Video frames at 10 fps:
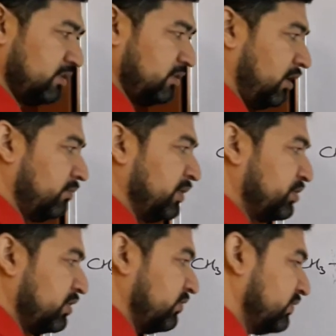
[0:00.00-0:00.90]
the
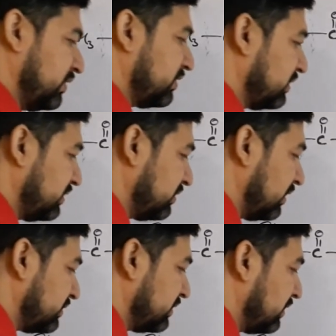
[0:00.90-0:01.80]
mixture of this
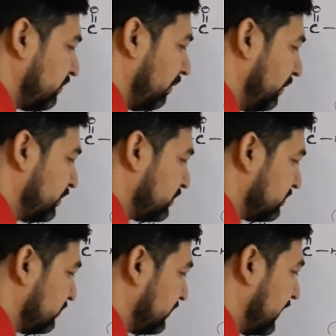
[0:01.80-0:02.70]
results in the
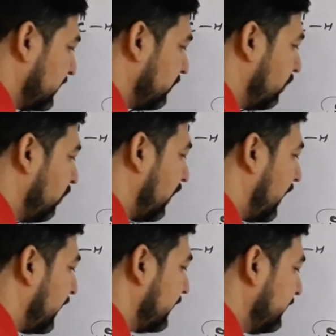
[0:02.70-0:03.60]
formation of
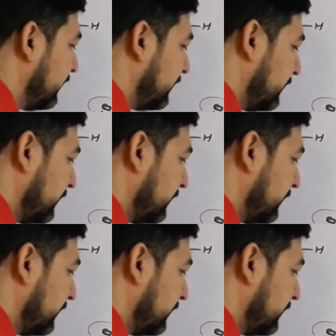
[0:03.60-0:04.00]
NaOI.